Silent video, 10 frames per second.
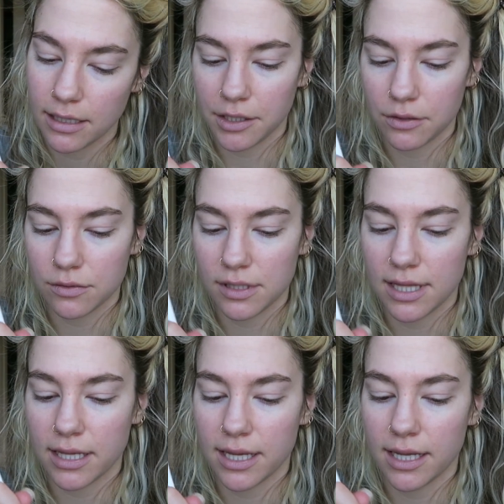I used
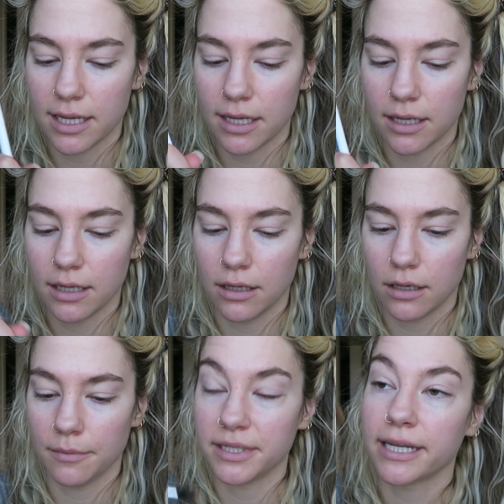the
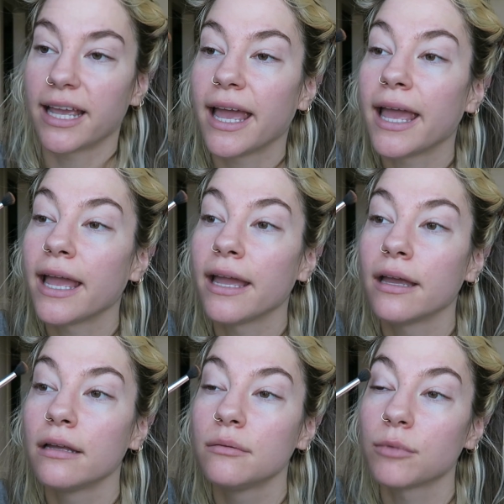Urban
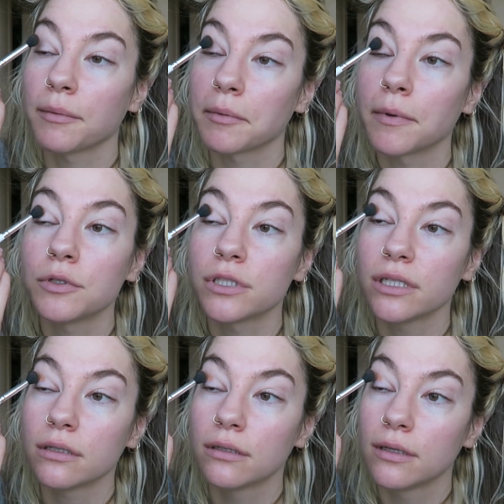Decay Primer
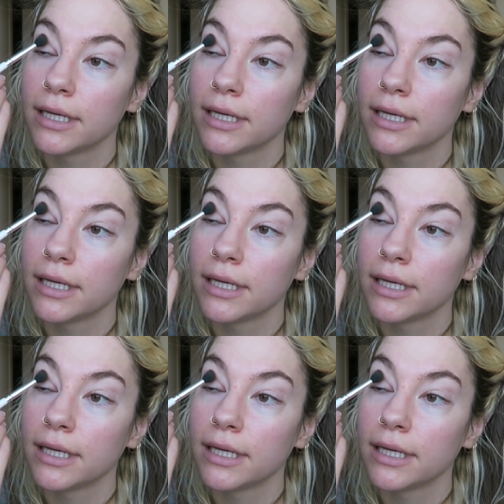Potion